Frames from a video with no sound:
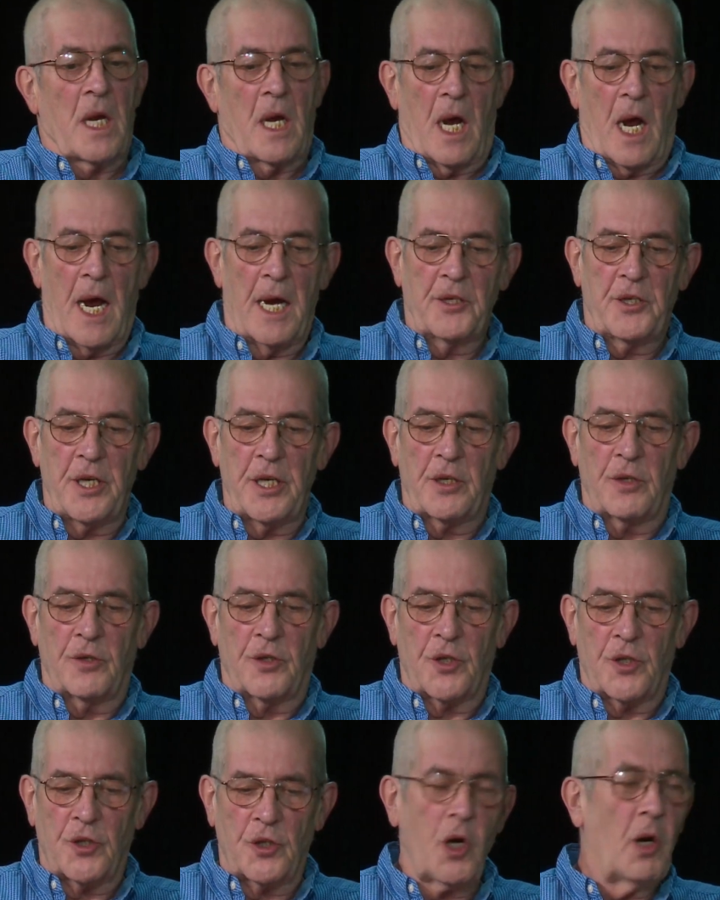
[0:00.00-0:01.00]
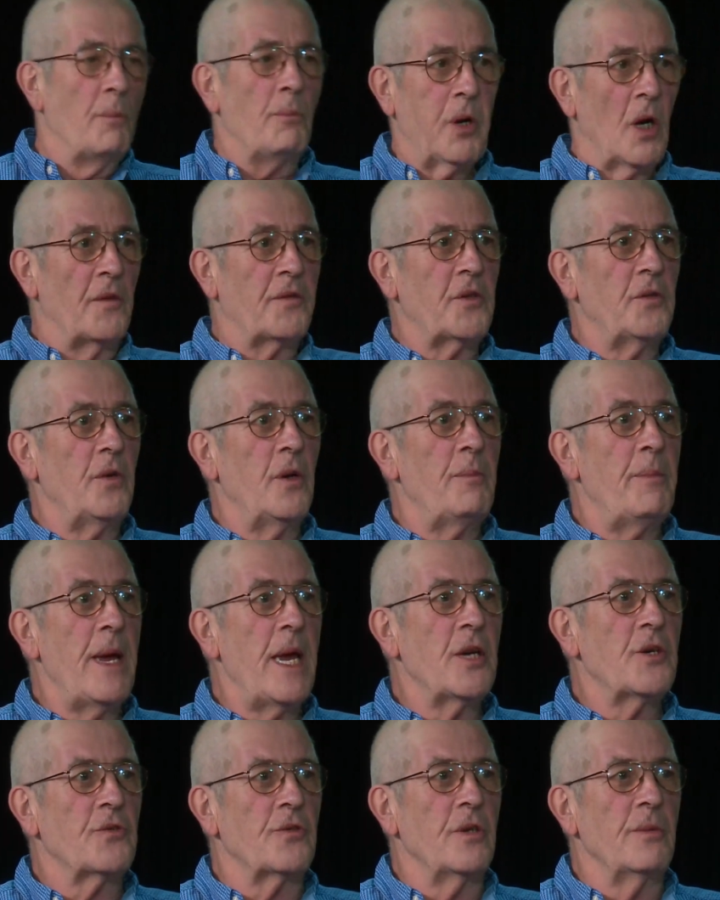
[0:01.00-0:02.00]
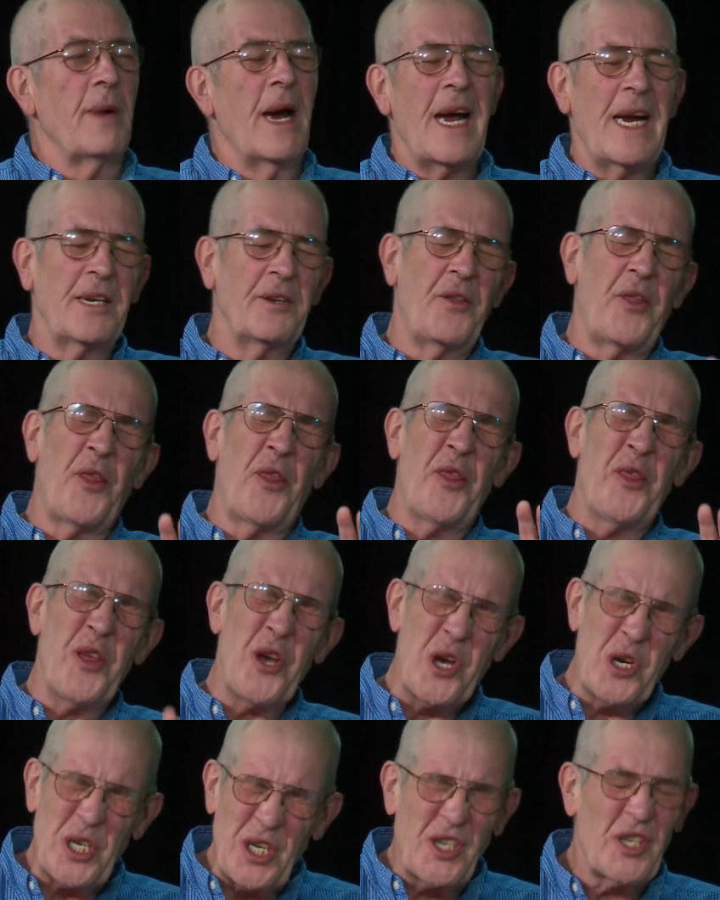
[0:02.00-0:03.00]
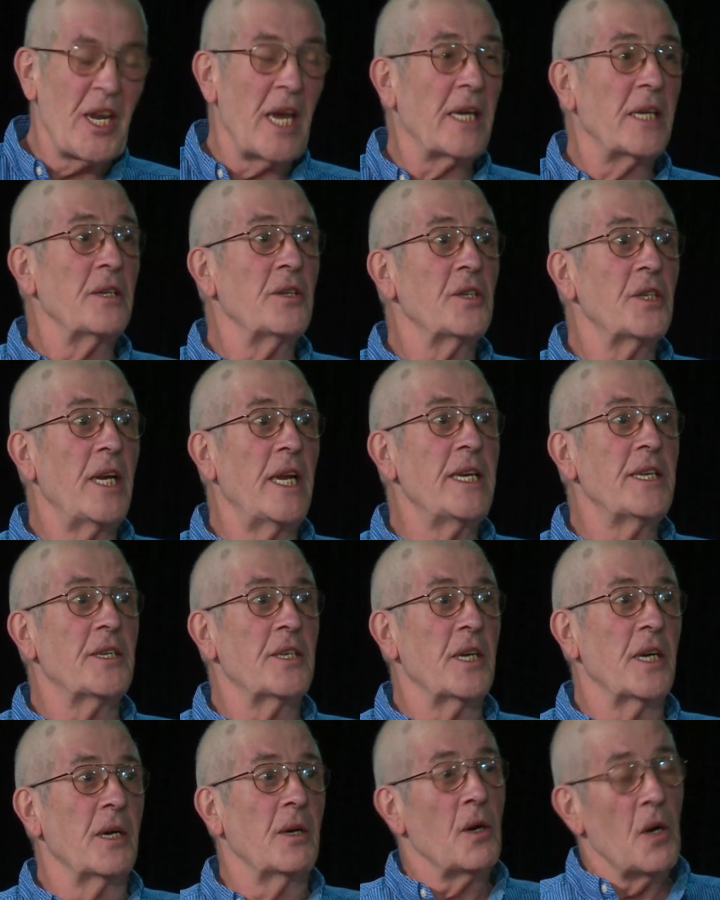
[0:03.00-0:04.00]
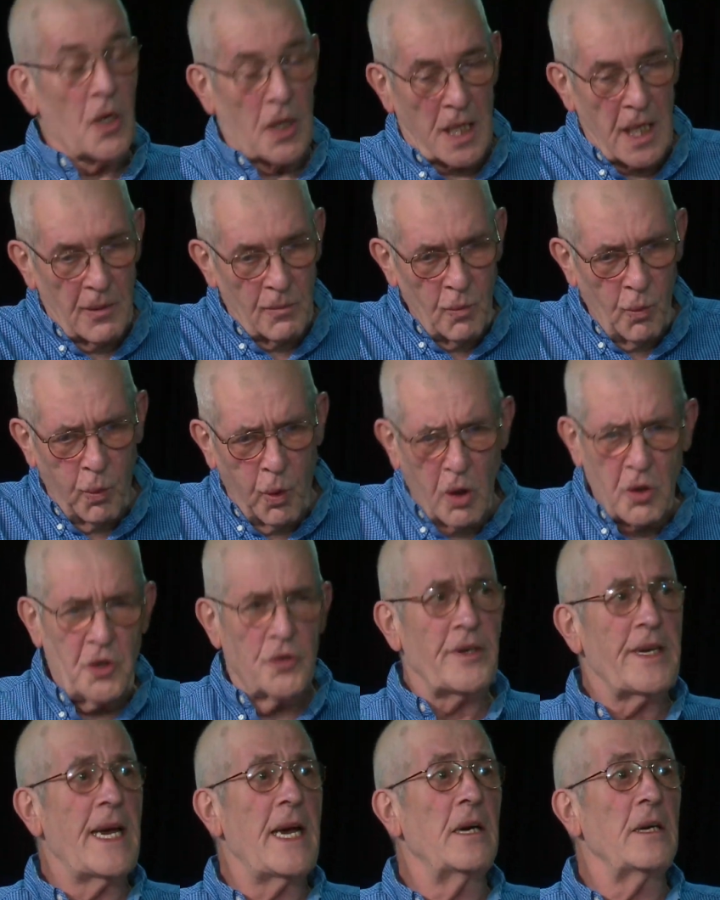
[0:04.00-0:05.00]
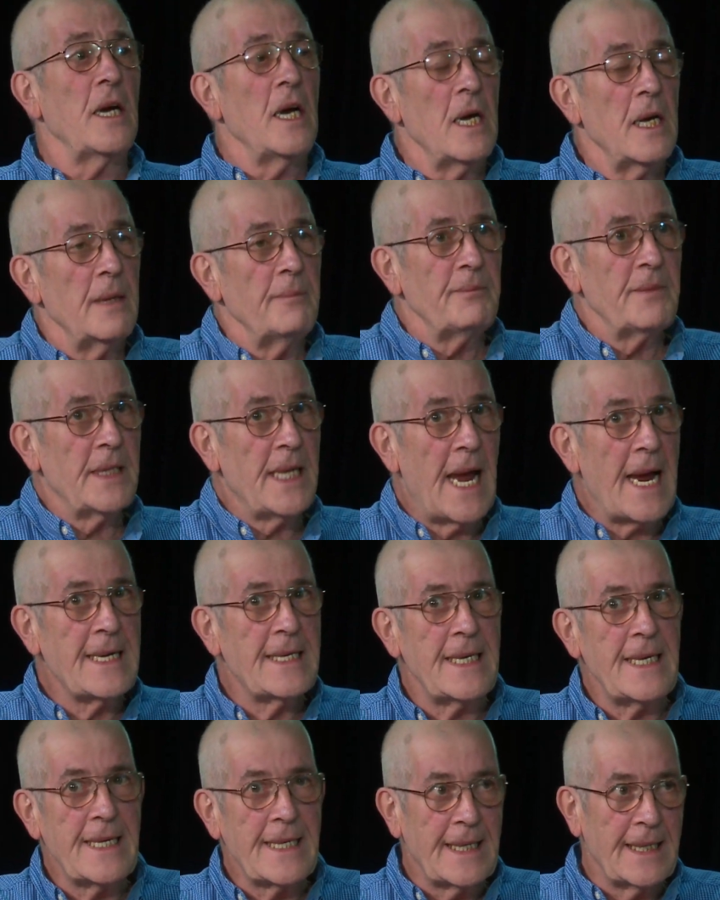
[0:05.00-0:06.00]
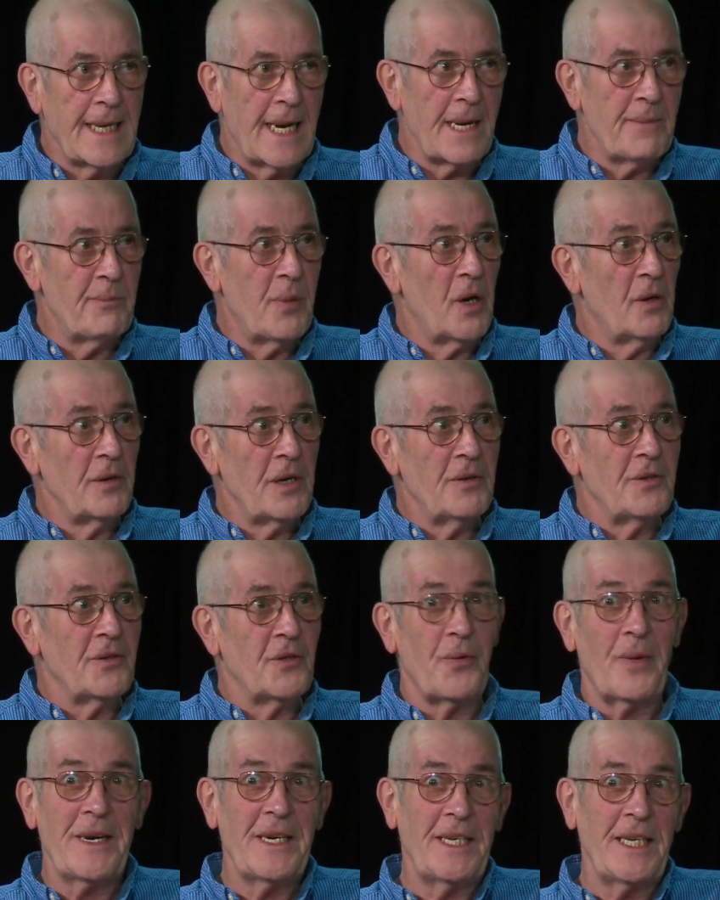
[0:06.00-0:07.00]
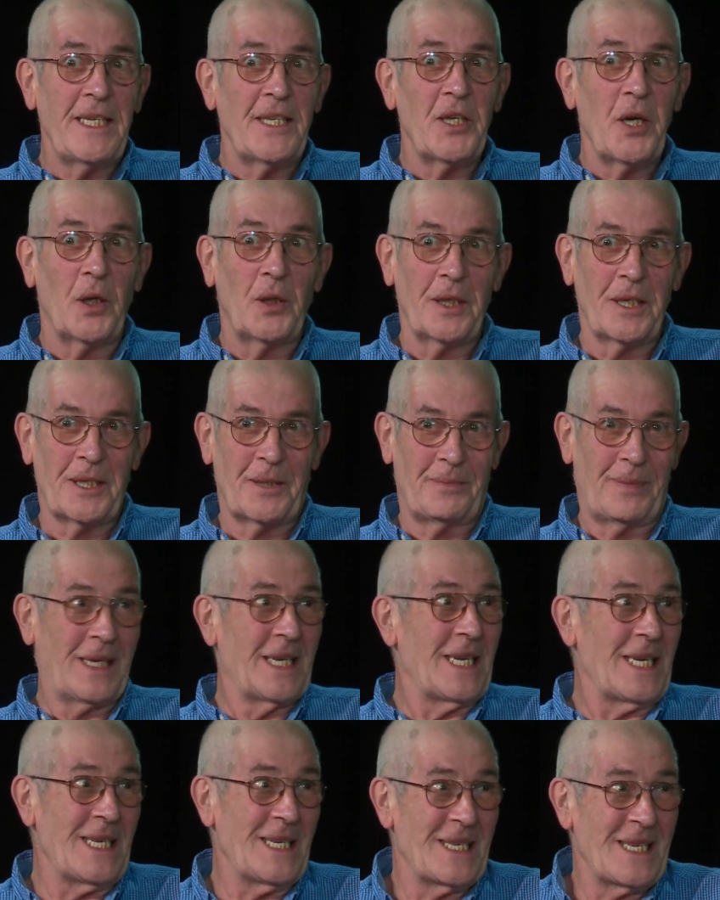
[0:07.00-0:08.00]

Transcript: And she could stomp off to her bedroom and 30 seconds later come wandering out, "Daddy, can I borrow $20, please?"